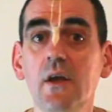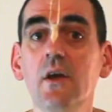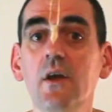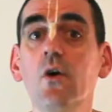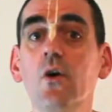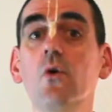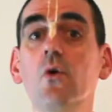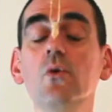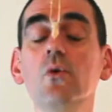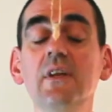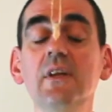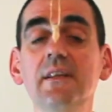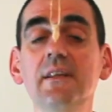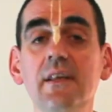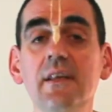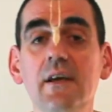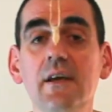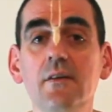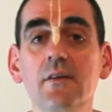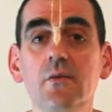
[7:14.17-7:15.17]
only
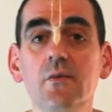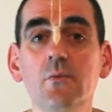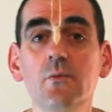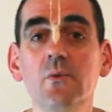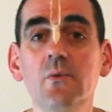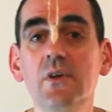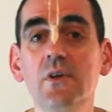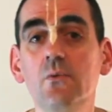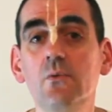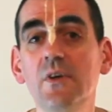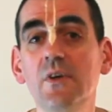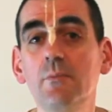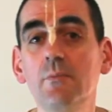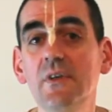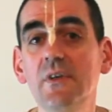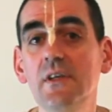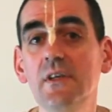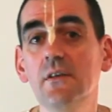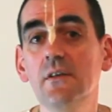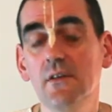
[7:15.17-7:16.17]
then will we
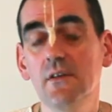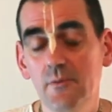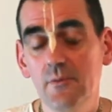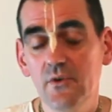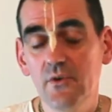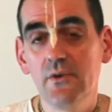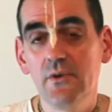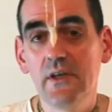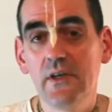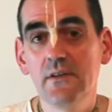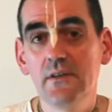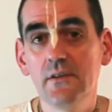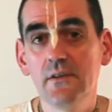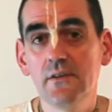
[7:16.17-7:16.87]
be liberated.